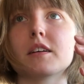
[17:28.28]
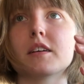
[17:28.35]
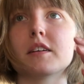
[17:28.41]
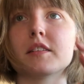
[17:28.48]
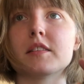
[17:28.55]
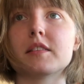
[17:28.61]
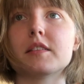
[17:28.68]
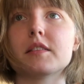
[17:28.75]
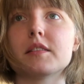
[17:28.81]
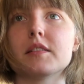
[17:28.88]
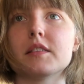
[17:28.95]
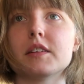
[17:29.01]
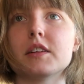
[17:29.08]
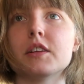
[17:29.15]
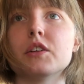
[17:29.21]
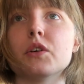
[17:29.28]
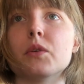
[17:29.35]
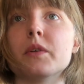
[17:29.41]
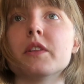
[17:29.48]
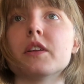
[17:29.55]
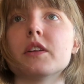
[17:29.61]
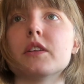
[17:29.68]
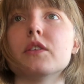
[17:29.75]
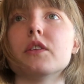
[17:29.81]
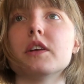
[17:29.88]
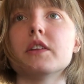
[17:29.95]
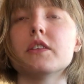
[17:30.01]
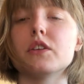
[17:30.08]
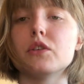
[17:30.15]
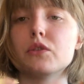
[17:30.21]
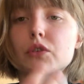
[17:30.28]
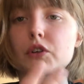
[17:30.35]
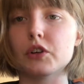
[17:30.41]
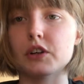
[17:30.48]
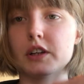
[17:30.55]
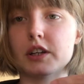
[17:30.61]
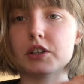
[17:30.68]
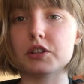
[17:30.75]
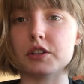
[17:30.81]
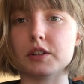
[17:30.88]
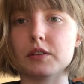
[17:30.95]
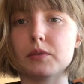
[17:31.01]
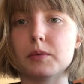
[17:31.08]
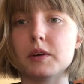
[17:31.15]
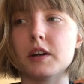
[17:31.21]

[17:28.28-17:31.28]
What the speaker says: because, you know, in the new creations,